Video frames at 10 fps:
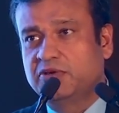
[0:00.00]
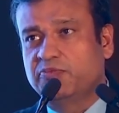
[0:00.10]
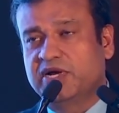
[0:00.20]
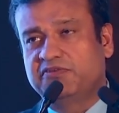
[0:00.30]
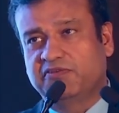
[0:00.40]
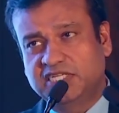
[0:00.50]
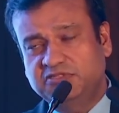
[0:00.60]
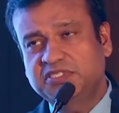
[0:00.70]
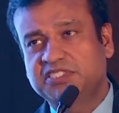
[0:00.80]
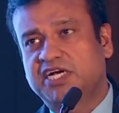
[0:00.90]
But once
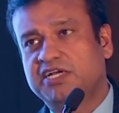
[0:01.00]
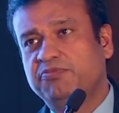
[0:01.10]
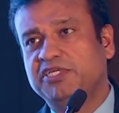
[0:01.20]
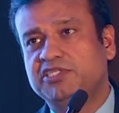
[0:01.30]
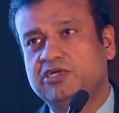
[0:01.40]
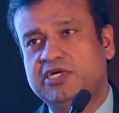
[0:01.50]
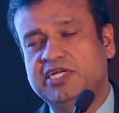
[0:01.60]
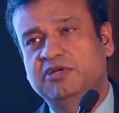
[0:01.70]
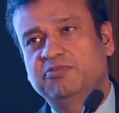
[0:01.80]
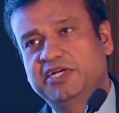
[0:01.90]
we start a patient on
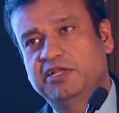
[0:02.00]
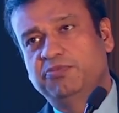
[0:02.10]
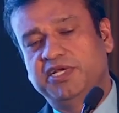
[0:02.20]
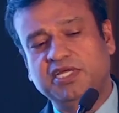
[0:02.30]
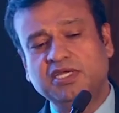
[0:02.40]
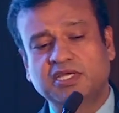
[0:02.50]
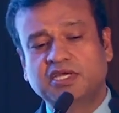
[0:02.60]
incremental PD,